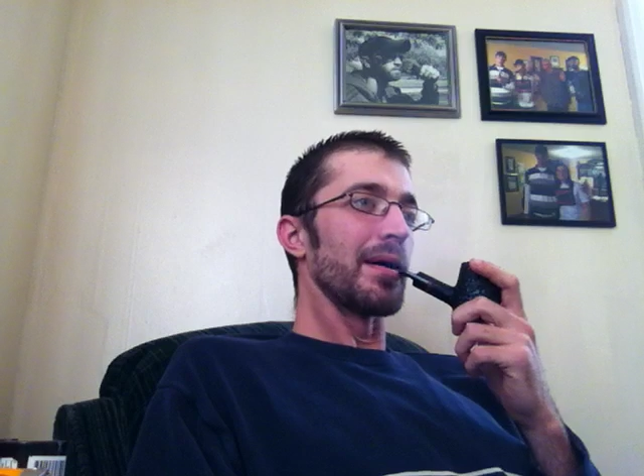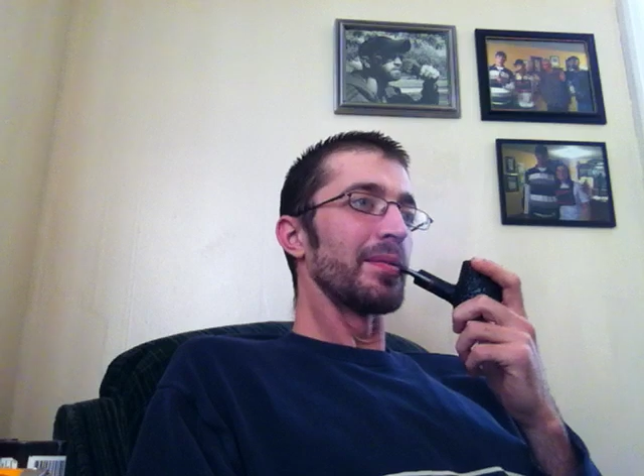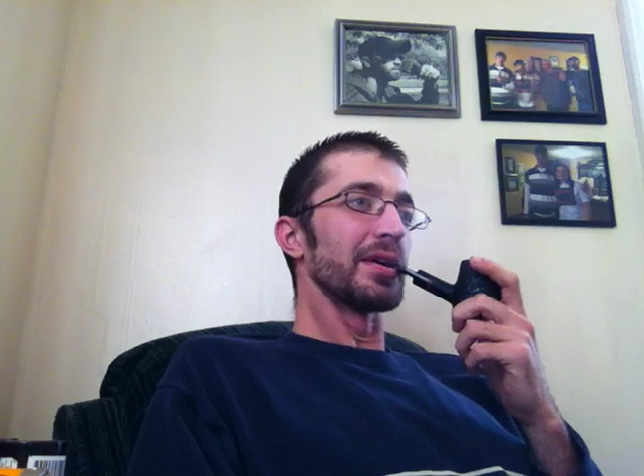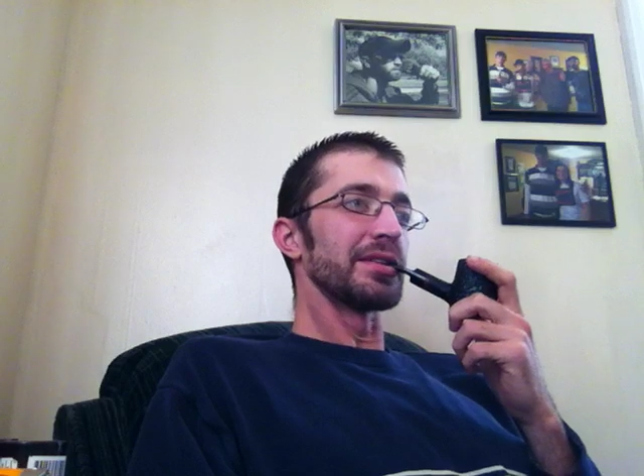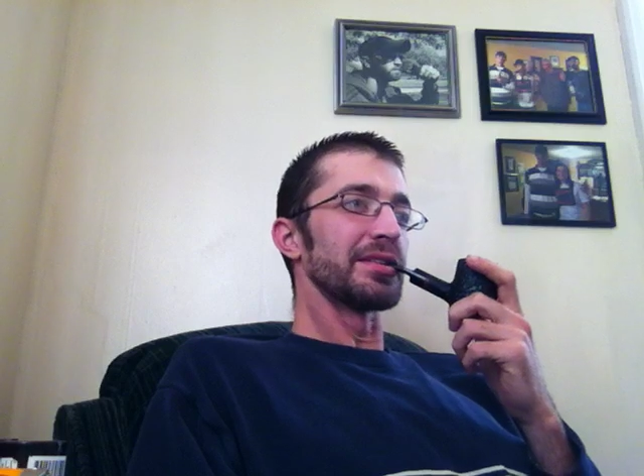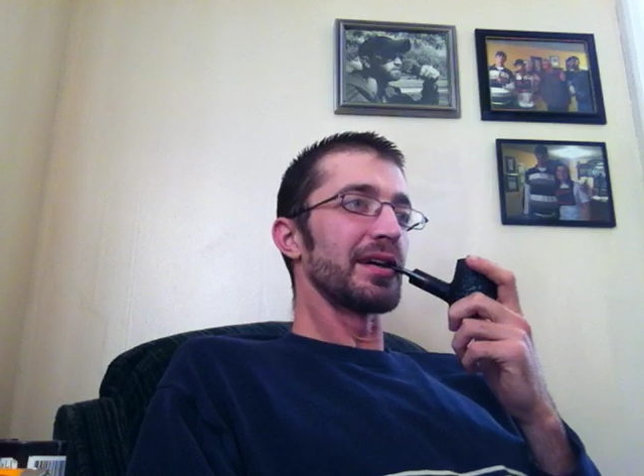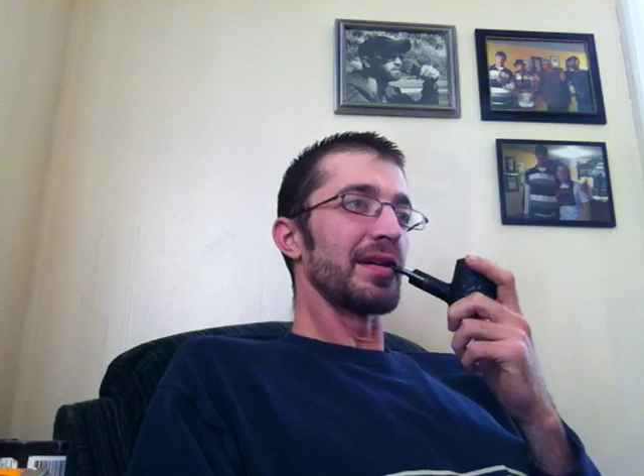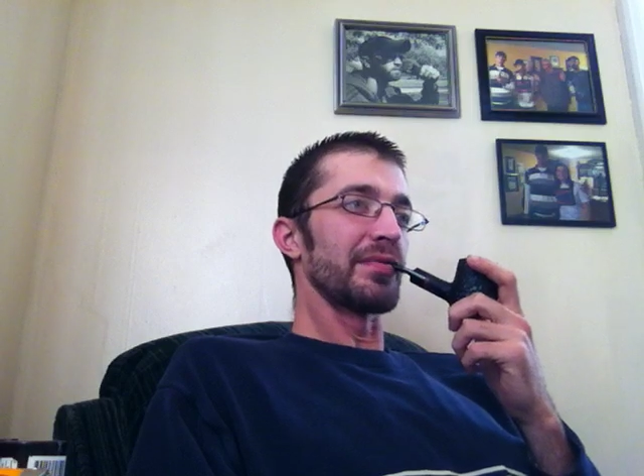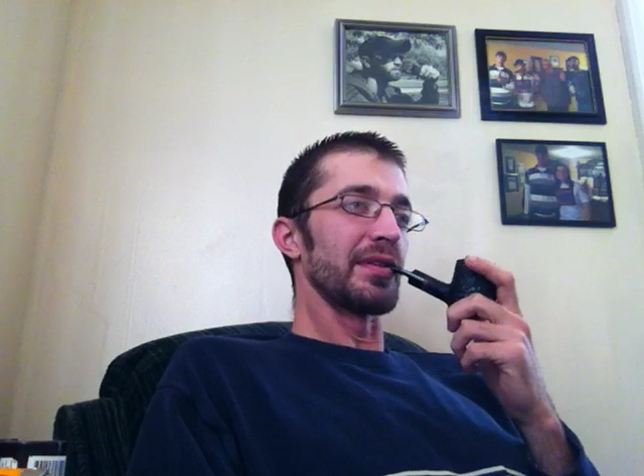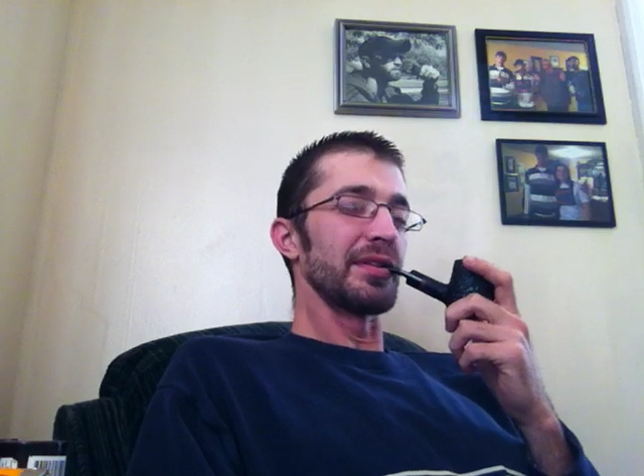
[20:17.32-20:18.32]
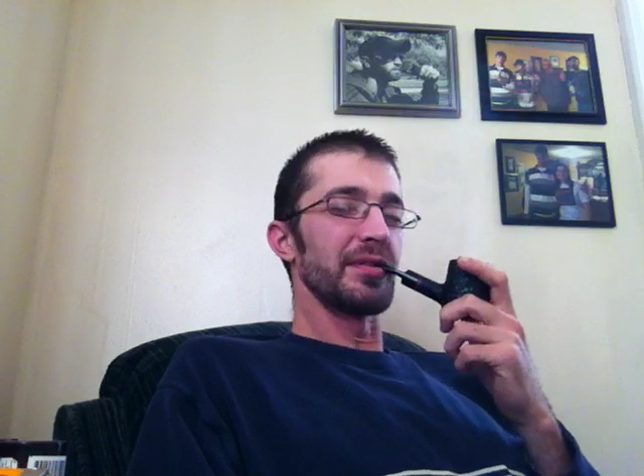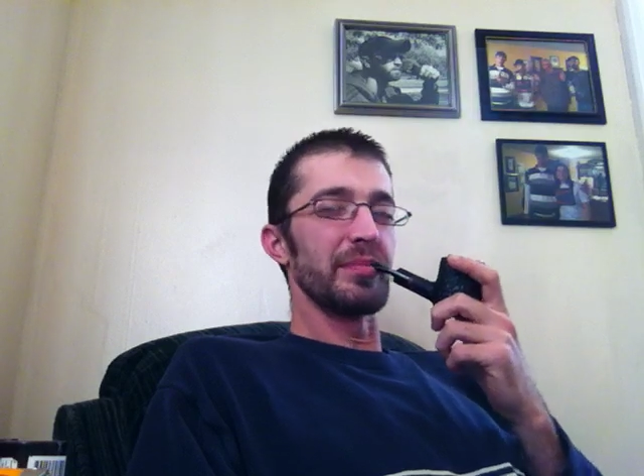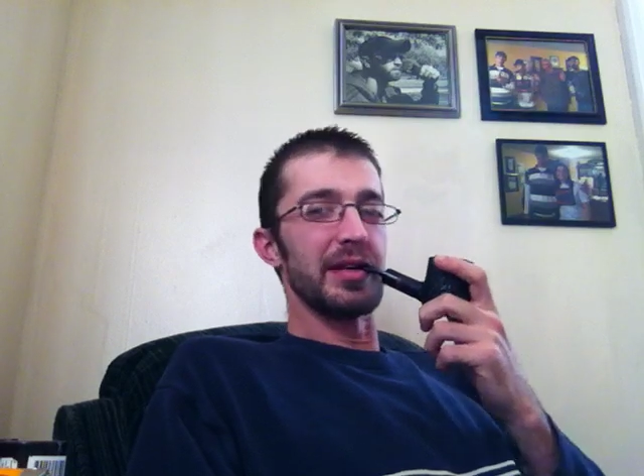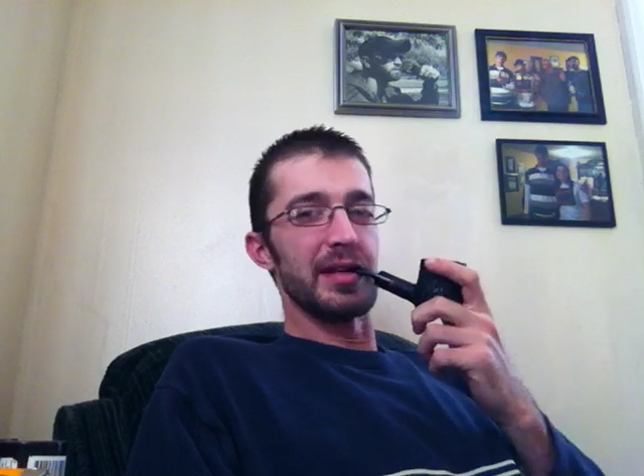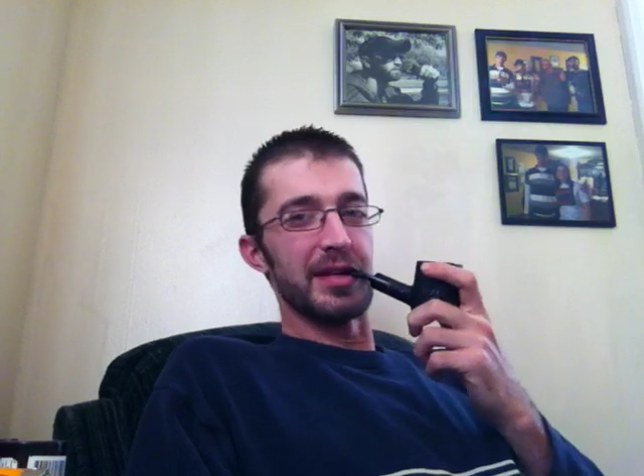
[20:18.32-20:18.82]
and we got to talk for a little
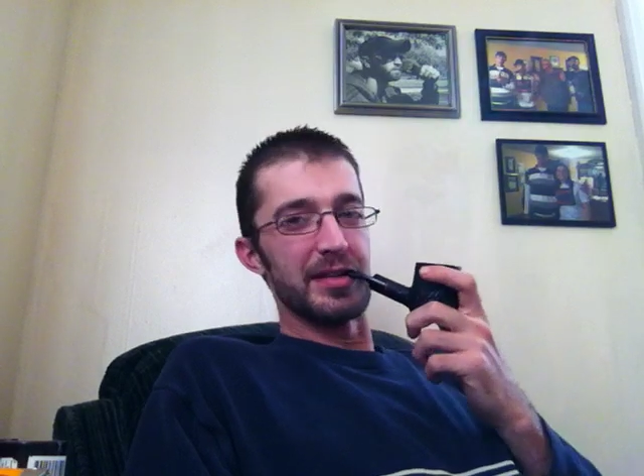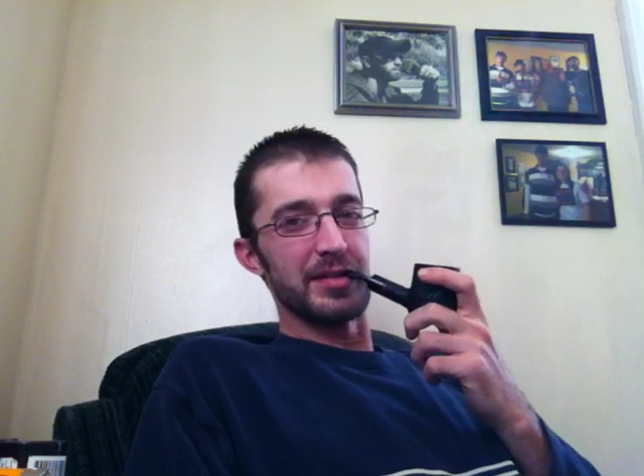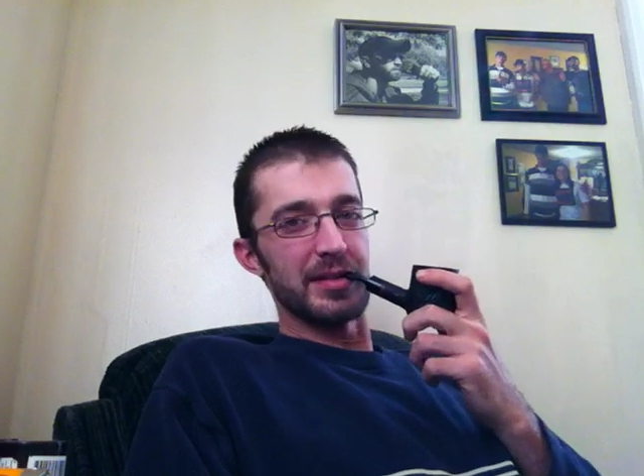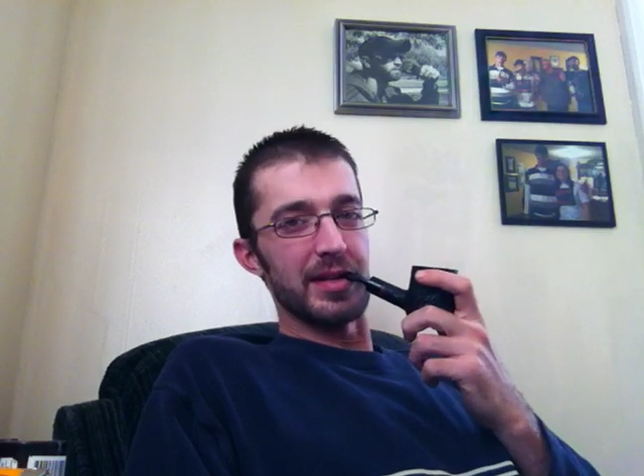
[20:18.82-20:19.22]
bit, and then